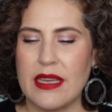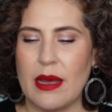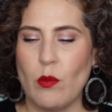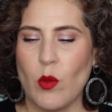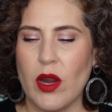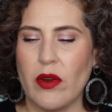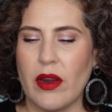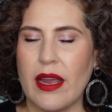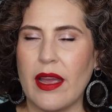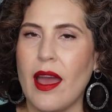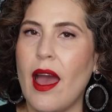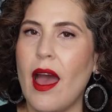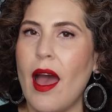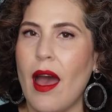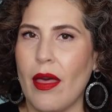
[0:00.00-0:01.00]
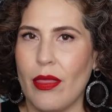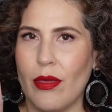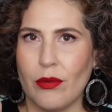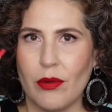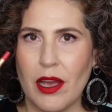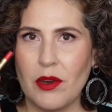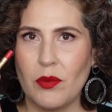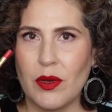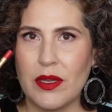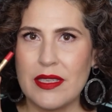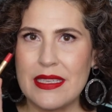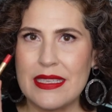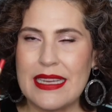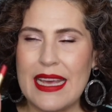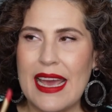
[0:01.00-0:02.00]
I'm wearing the red one
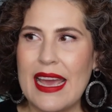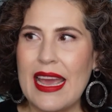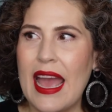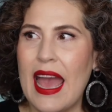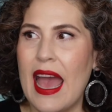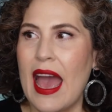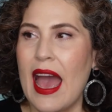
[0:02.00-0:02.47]
today.